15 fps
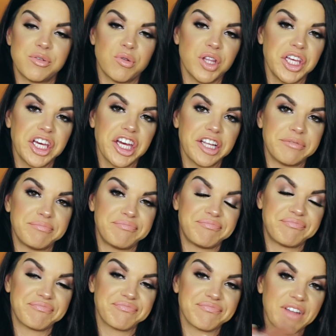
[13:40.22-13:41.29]
really good.
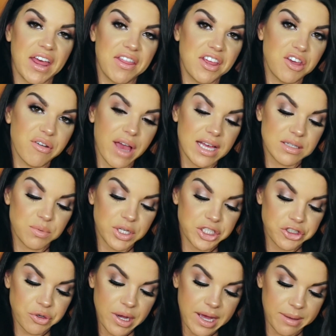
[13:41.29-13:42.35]
I think you guys would
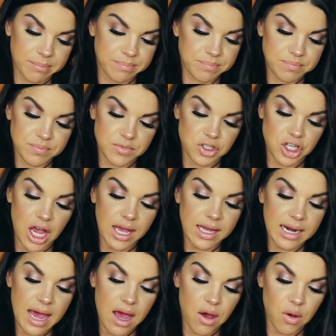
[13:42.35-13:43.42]
enjoy it.
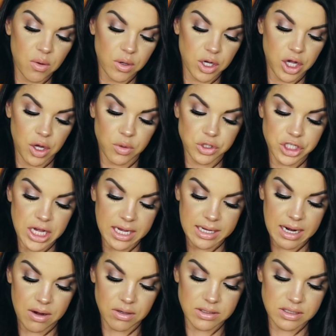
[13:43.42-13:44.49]
Check it out. Go check
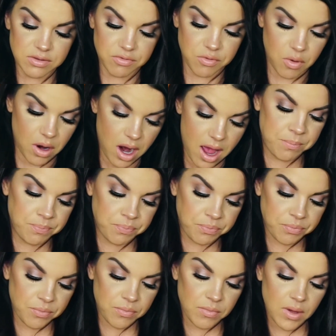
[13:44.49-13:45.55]
it out on Sephora.
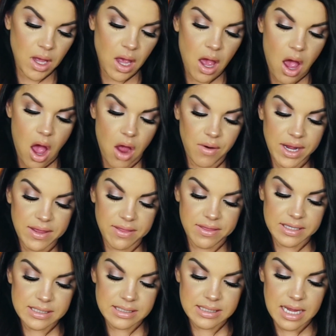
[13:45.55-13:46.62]
All right,
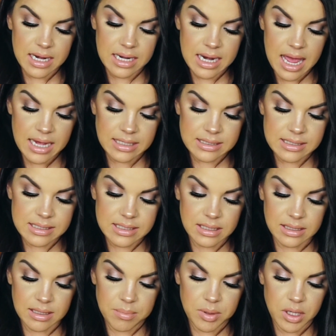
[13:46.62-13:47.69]
this next
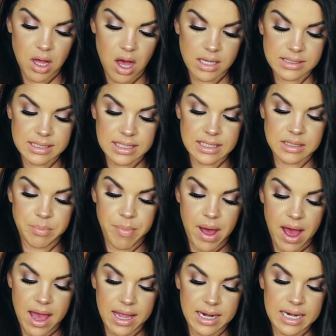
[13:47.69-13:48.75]
lip gloss is
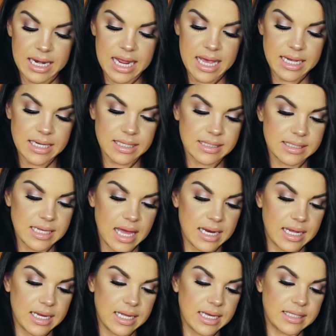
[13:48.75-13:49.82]
by NYX
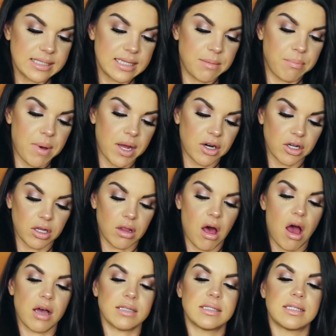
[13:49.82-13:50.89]
and it is the Butter
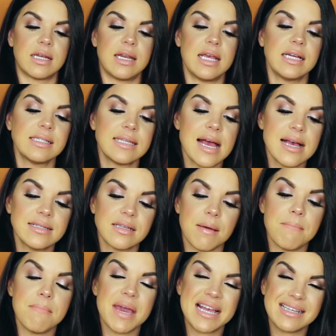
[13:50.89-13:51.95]
Gloss. NYX has
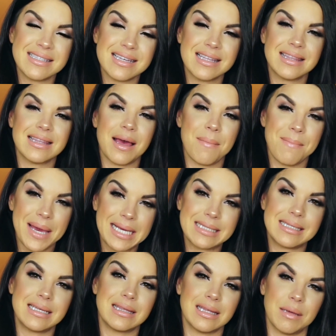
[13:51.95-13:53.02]
amazing,
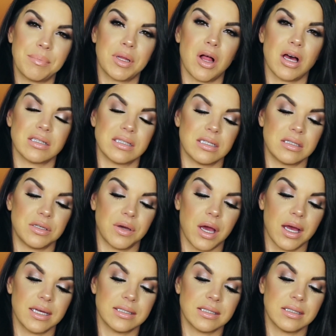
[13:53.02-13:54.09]
amazing lip glosses, you
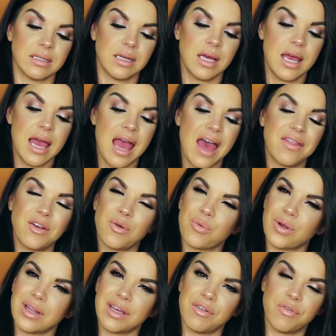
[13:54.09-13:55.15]
guys. And they're
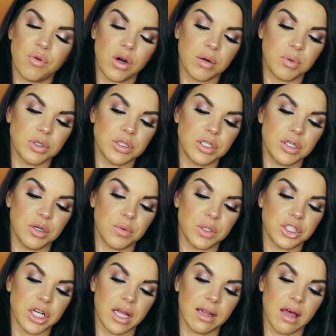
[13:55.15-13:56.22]
really affordable too,
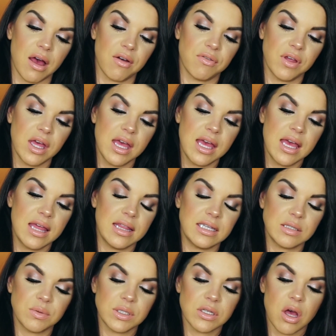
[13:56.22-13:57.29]
which I love.
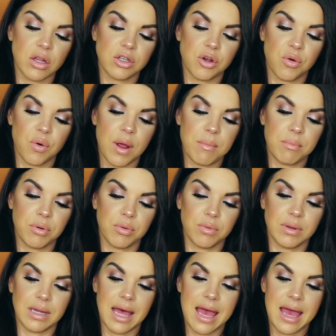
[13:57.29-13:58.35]
This one's called Creme
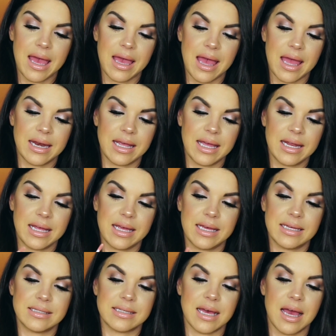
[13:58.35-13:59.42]
Brulee and
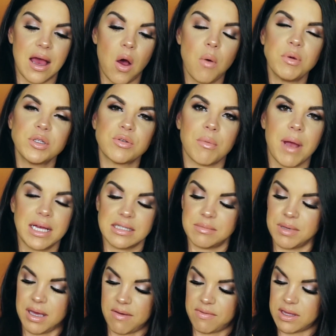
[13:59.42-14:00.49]
it almost reminds
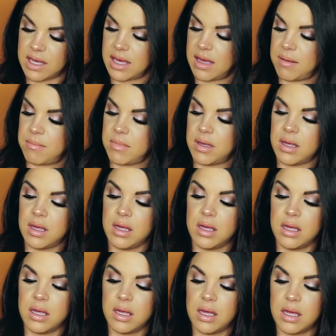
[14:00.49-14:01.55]
me of the Kim
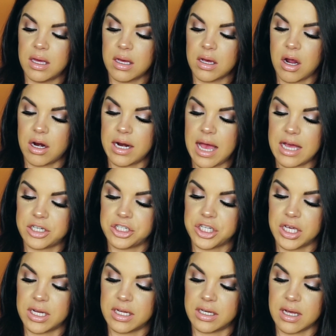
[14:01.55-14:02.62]

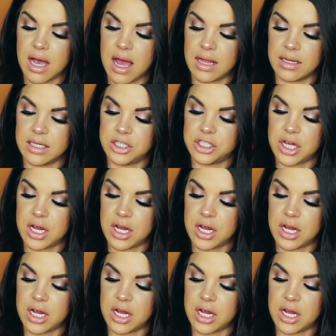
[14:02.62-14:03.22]
Kardashian and Kylie